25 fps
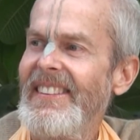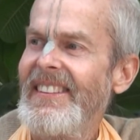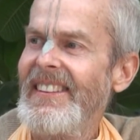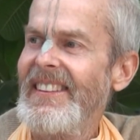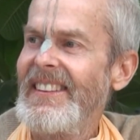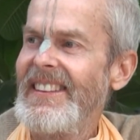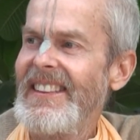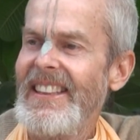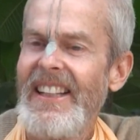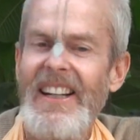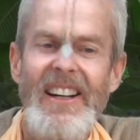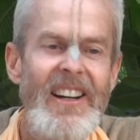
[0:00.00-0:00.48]

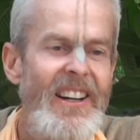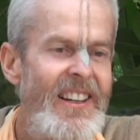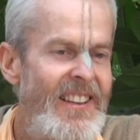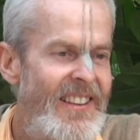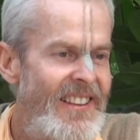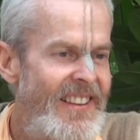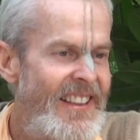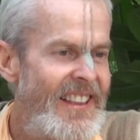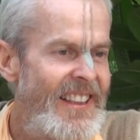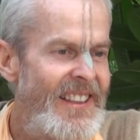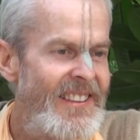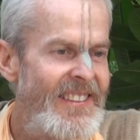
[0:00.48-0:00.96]
This is the
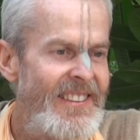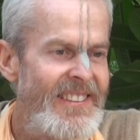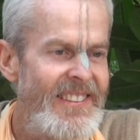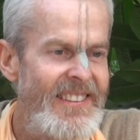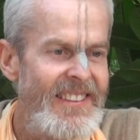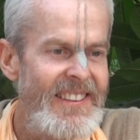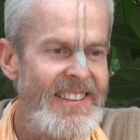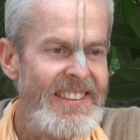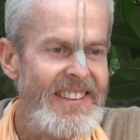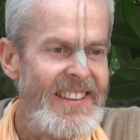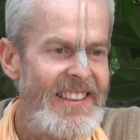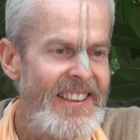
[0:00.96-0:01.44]
heartland
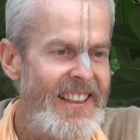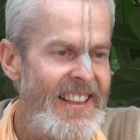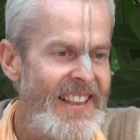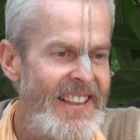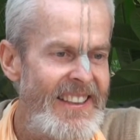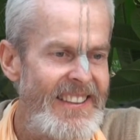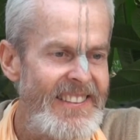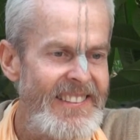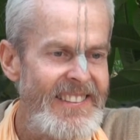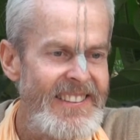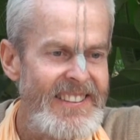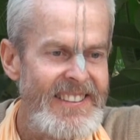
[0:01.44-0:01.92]
of this
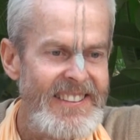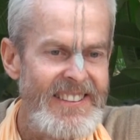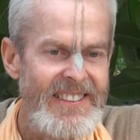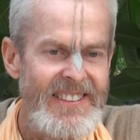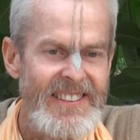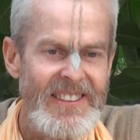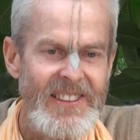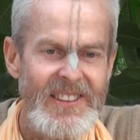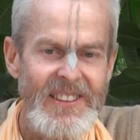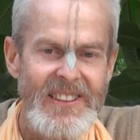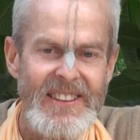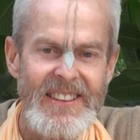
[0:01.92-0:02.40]
land.
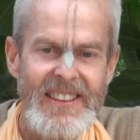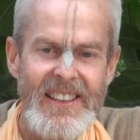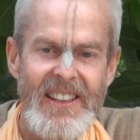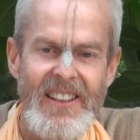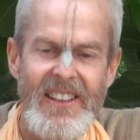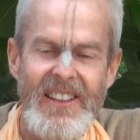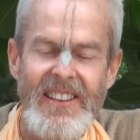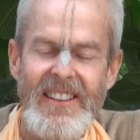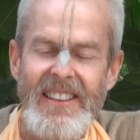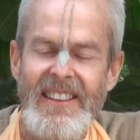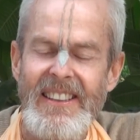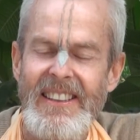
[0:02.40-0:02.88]
This is the
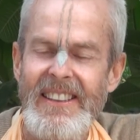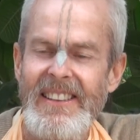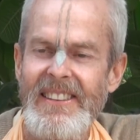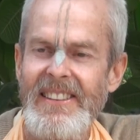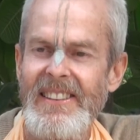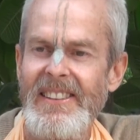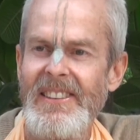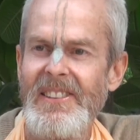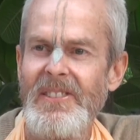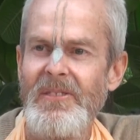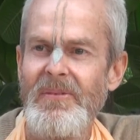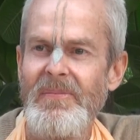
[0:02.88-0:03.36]
heartland.
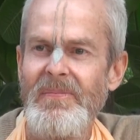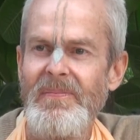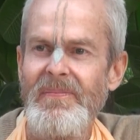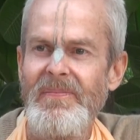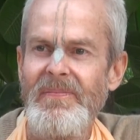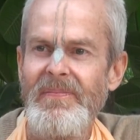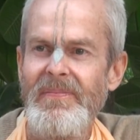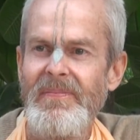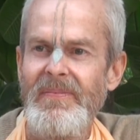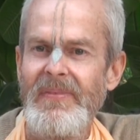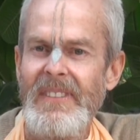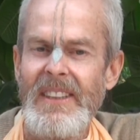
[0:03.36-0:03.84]

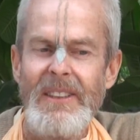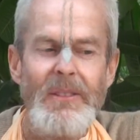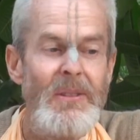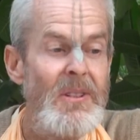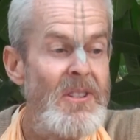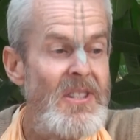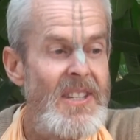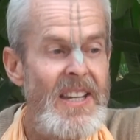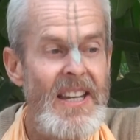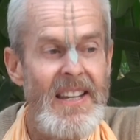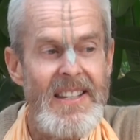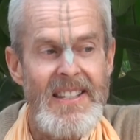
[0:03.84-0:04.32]
And we
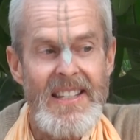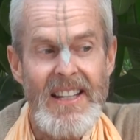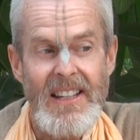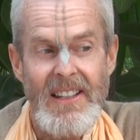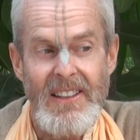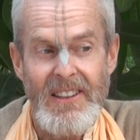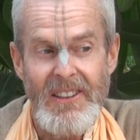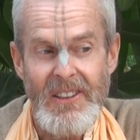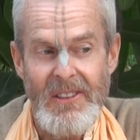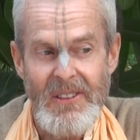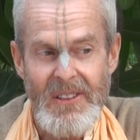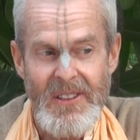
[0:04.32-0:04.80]
say it's like
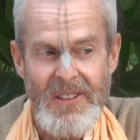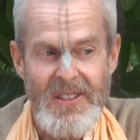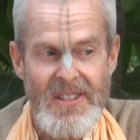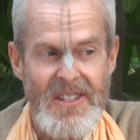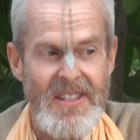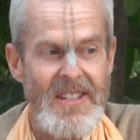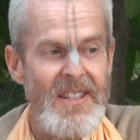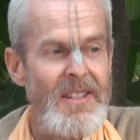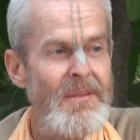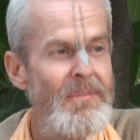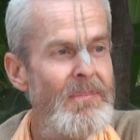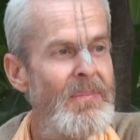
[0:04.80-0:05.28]
a
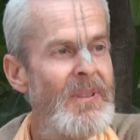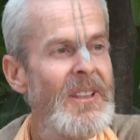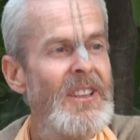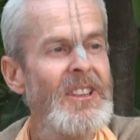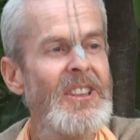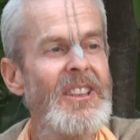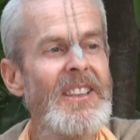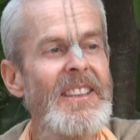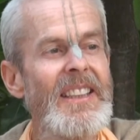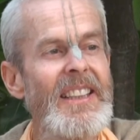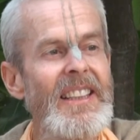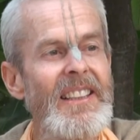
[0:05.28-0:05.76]
lotus. This Braj
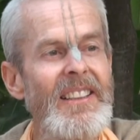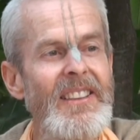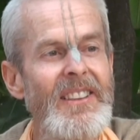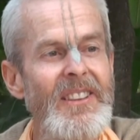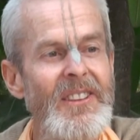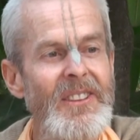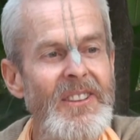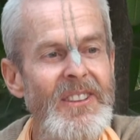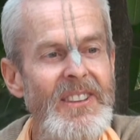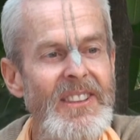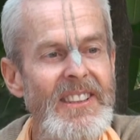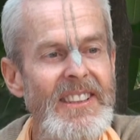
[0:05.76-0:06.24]
is like a
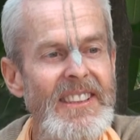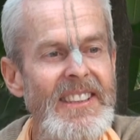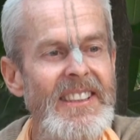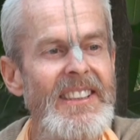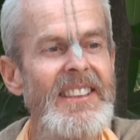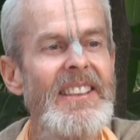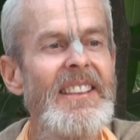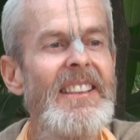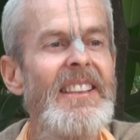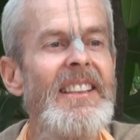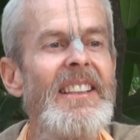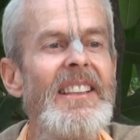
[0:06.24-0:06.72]

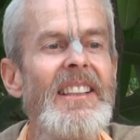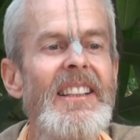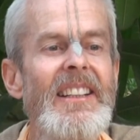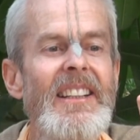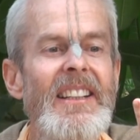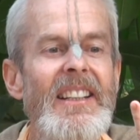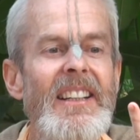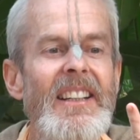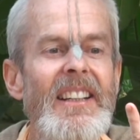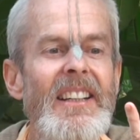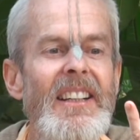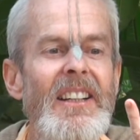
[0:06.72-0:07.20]
lotus.
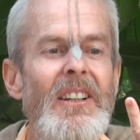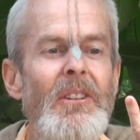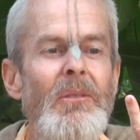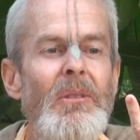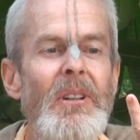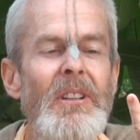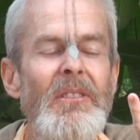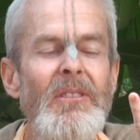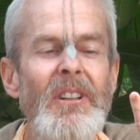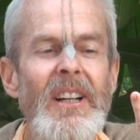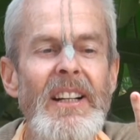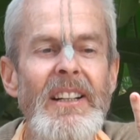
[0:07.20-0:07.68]

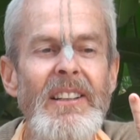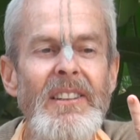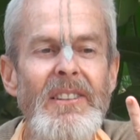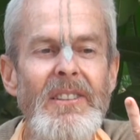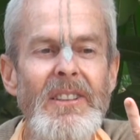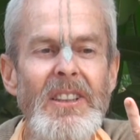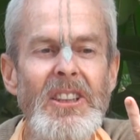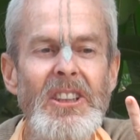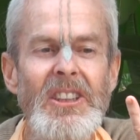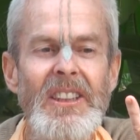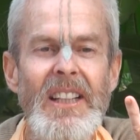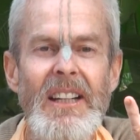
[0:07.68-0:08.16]
When Radha and
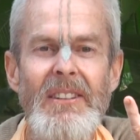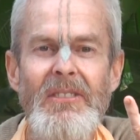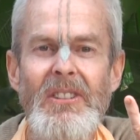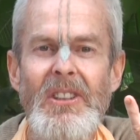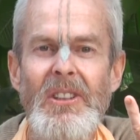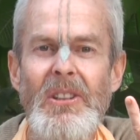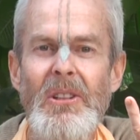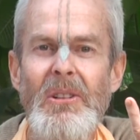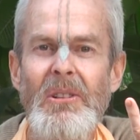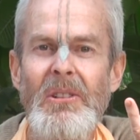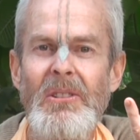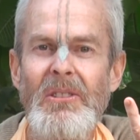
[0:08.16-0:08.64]
Krishna have
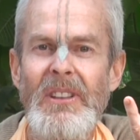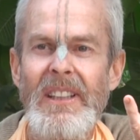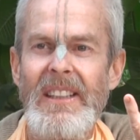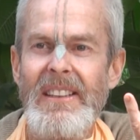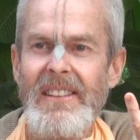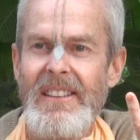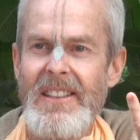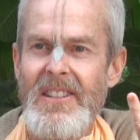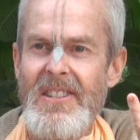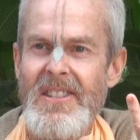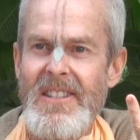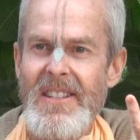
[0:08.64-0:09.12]
to go
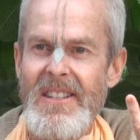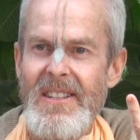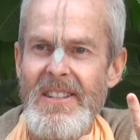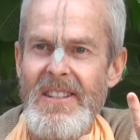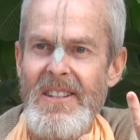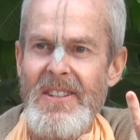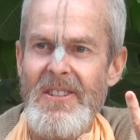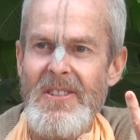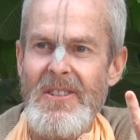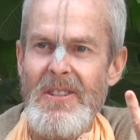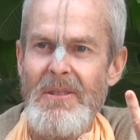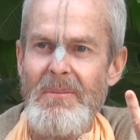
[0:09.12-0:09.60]
great
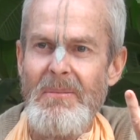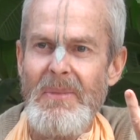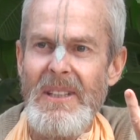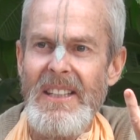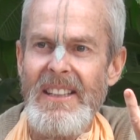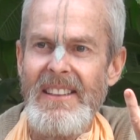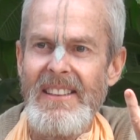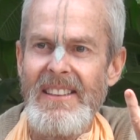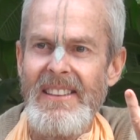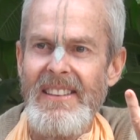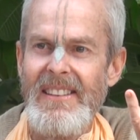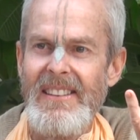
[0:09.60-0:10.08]
distances to
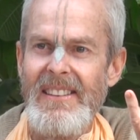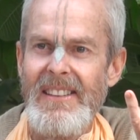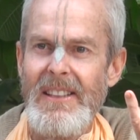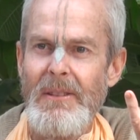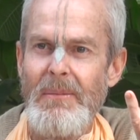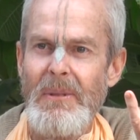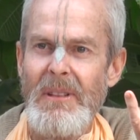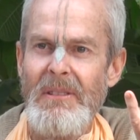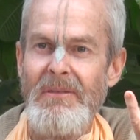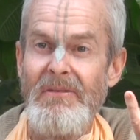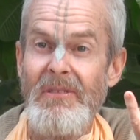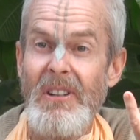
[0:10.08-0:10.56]
meet,
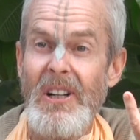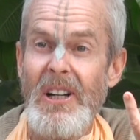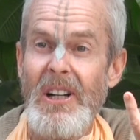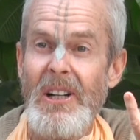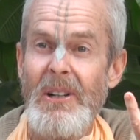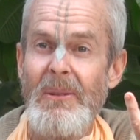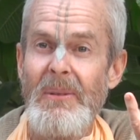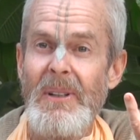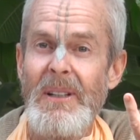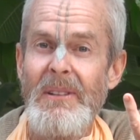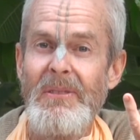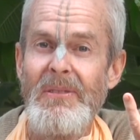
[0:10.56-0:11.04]
to be
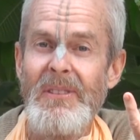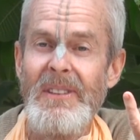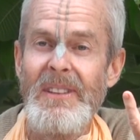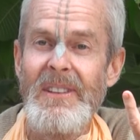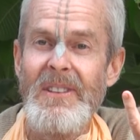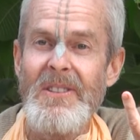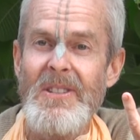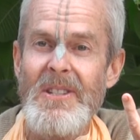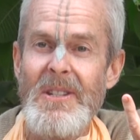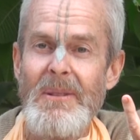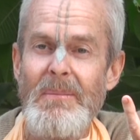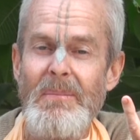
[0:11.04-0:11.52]
far away from
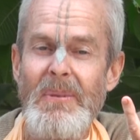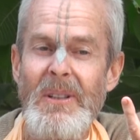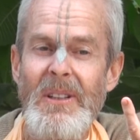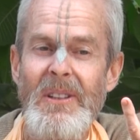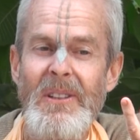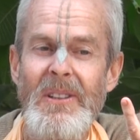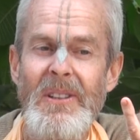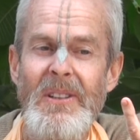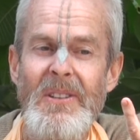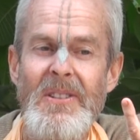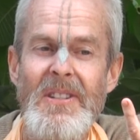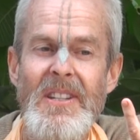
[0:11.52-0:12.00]
their
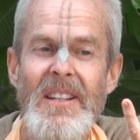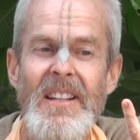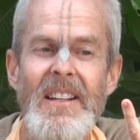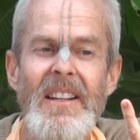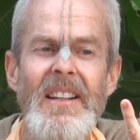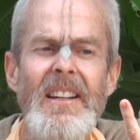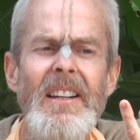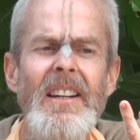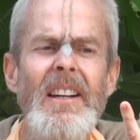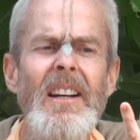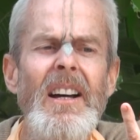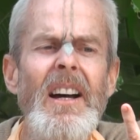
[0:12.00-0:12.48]
superiors,
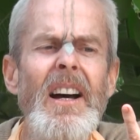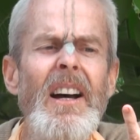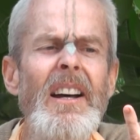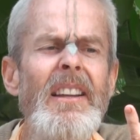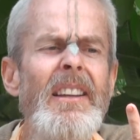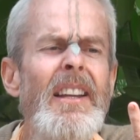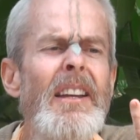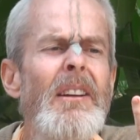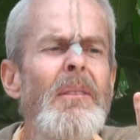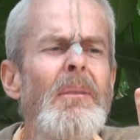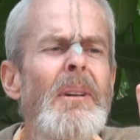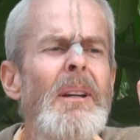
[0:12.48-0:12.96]

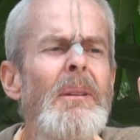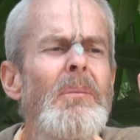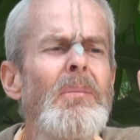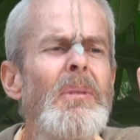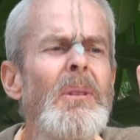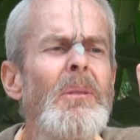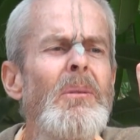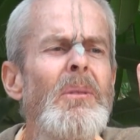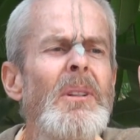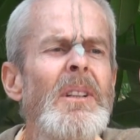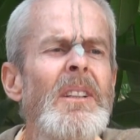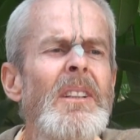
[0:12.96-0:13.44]
and they might
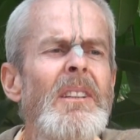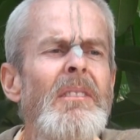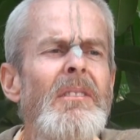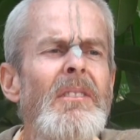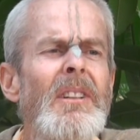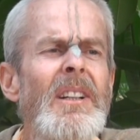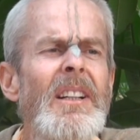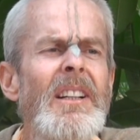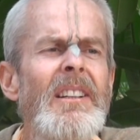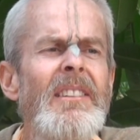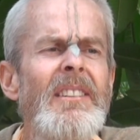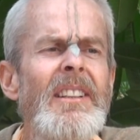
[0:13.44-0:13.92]
be,
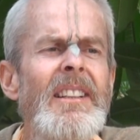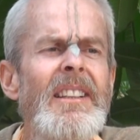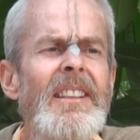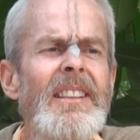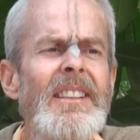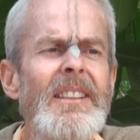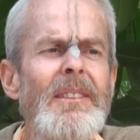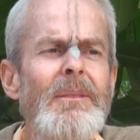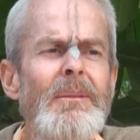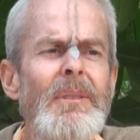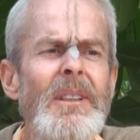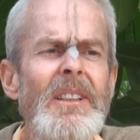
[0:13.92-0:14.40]

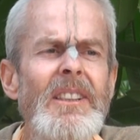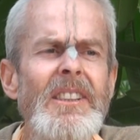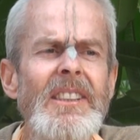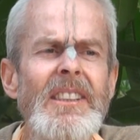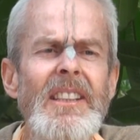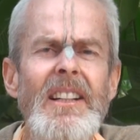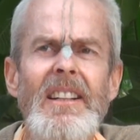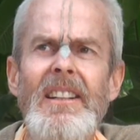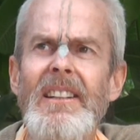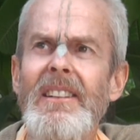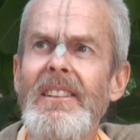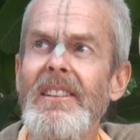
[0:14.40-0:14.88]
Radharani's in
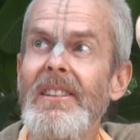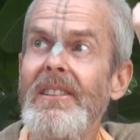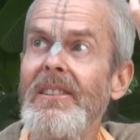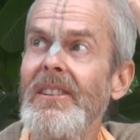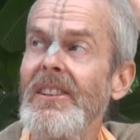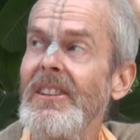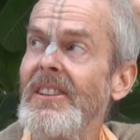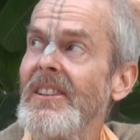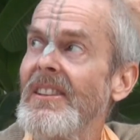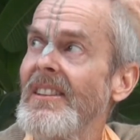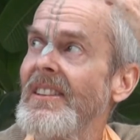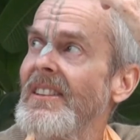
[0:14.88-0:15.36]
Varsana, and
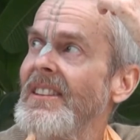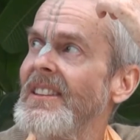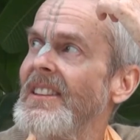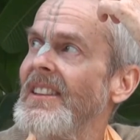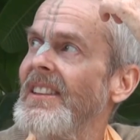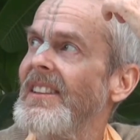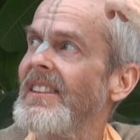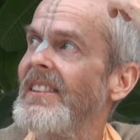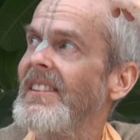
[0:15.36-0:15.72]
Krishna is